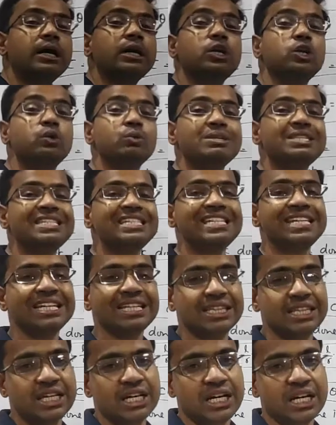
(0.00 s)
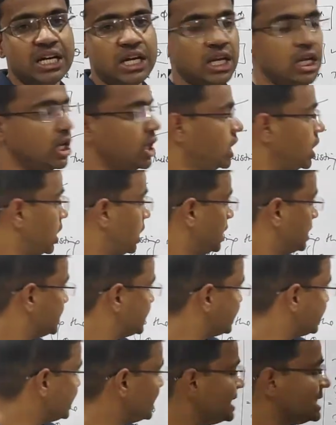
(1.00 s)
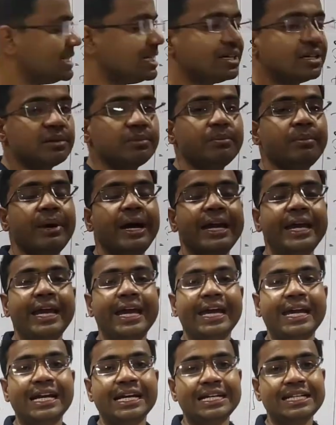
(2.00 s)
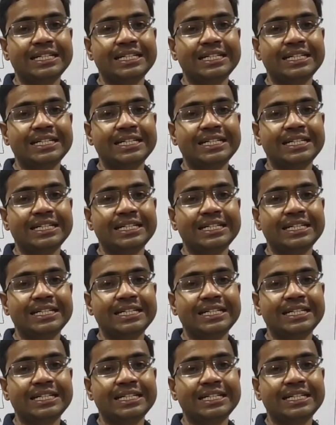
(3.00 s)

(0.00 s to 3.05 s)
twisting the cylinder by angle